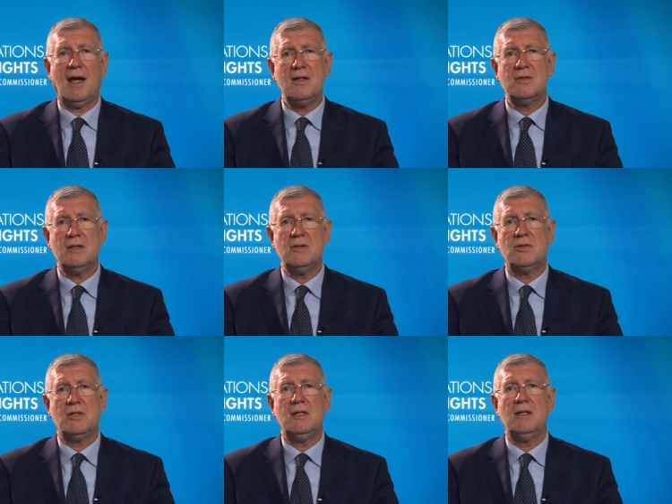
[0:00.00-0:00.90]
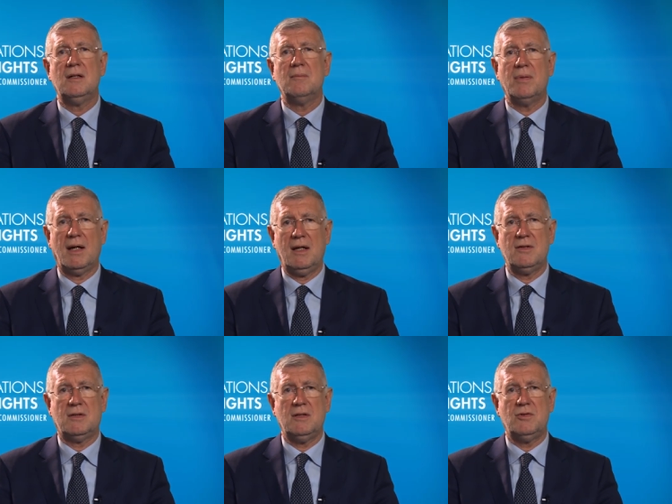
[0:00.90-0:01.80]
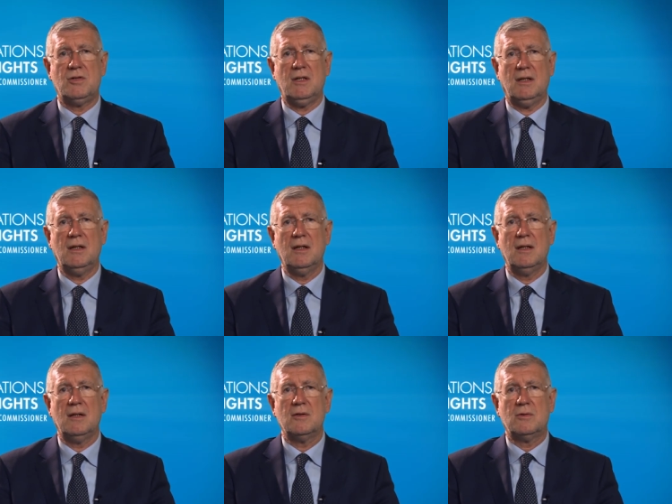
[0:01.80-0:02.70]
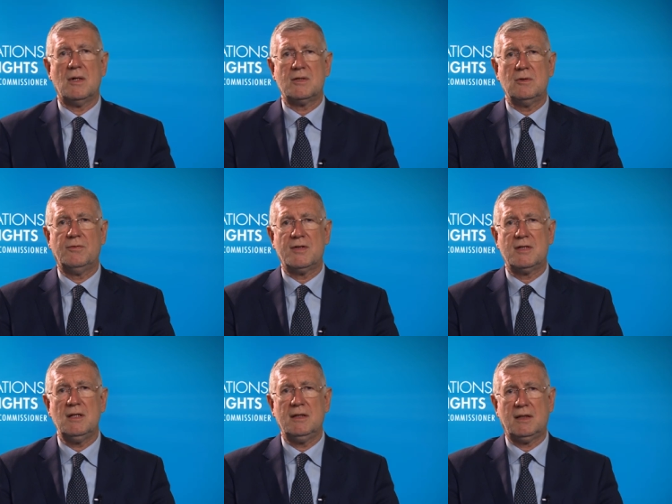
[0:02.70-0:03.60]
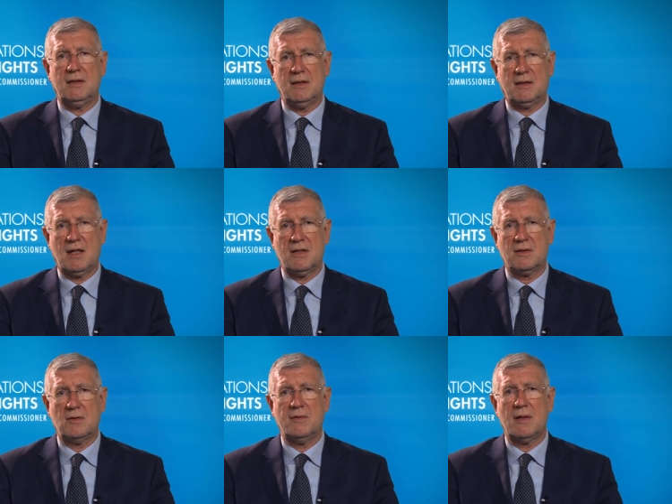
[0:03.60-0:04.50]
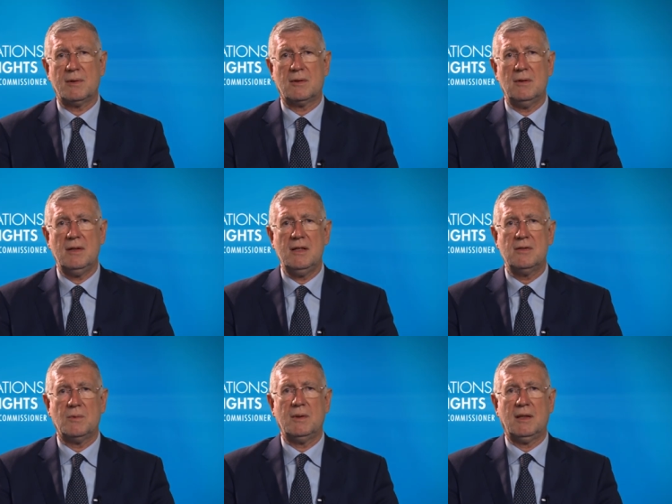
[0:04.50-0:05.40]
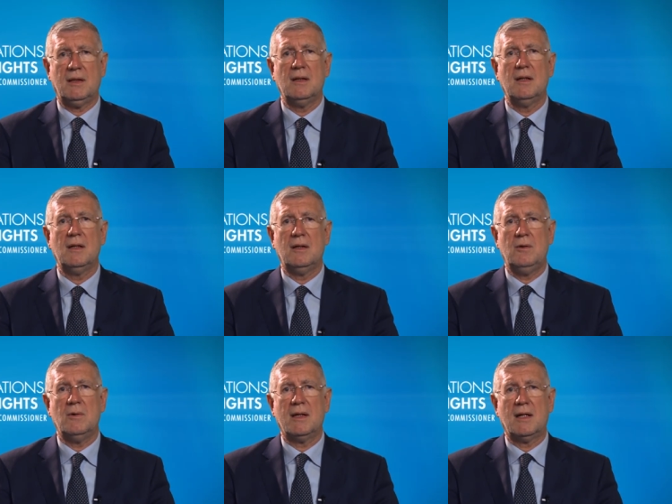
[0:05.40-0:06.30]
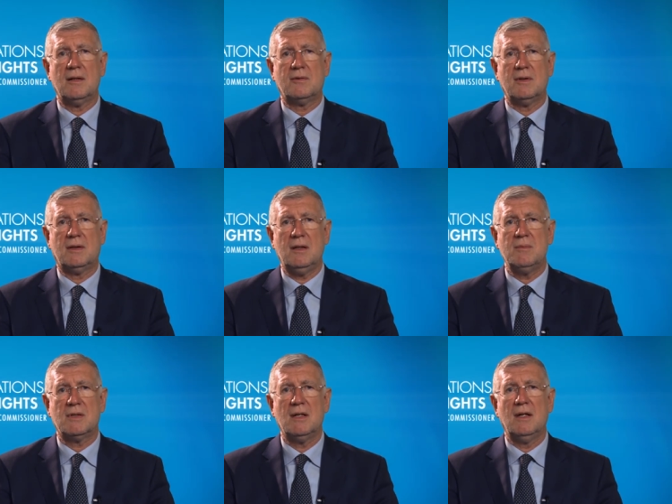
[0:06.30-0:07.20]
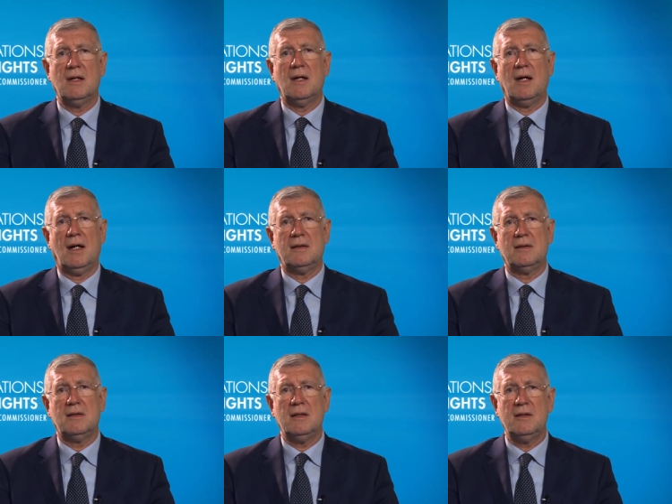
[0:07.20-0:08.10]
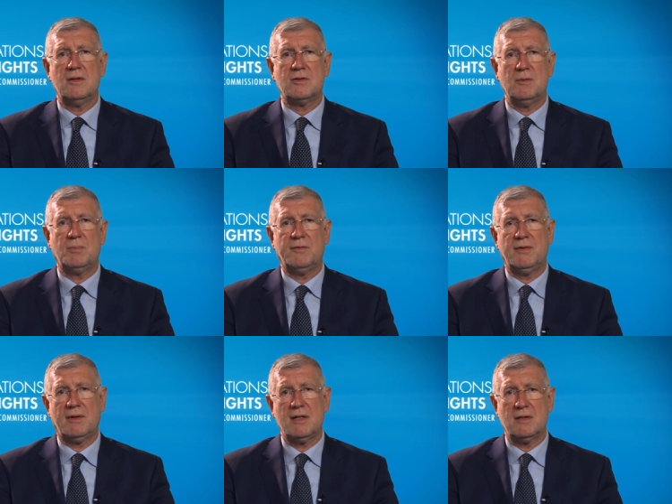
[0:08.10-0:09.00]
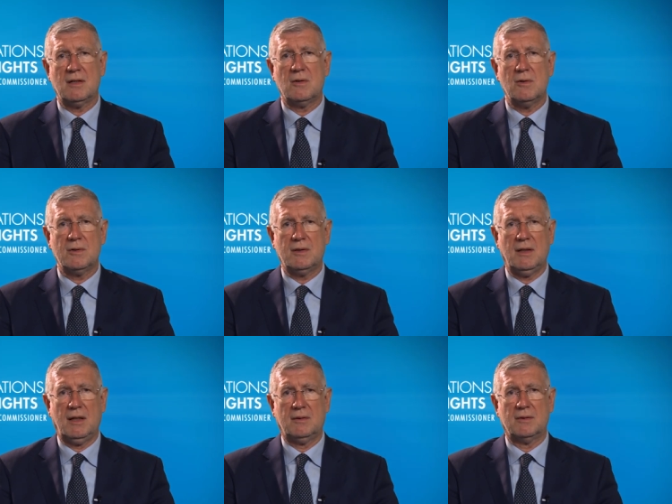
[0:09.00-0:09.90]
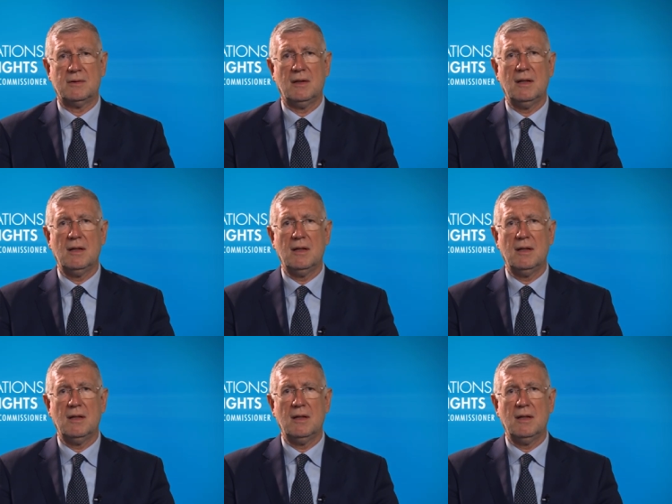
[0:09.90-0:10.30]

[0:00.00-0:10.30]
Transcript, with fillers: SDG by SDG, so as to facilitate the task of our colleagues within UN country teams under the leadership of the resident coordinators.